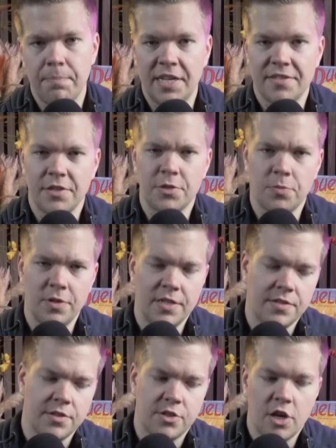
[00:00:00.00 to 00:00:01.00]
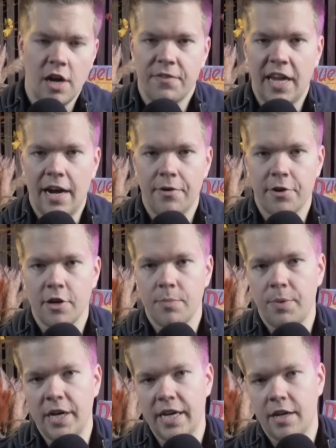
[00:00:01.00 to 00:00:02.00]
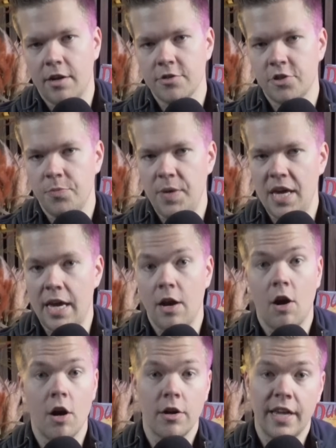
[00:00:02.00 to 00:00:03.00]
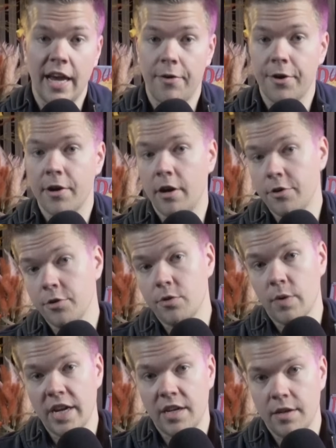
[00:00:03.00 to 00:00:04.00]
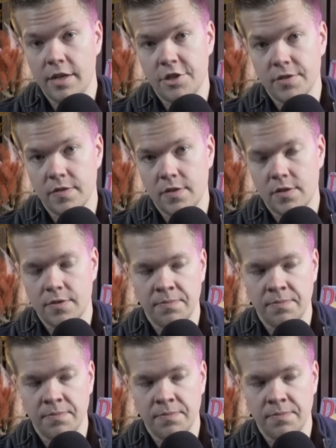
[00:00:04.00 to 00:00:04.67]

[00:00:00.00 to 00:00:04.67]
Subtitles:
because this one is a soft counter, but it can also be a hard counter under the right conditions.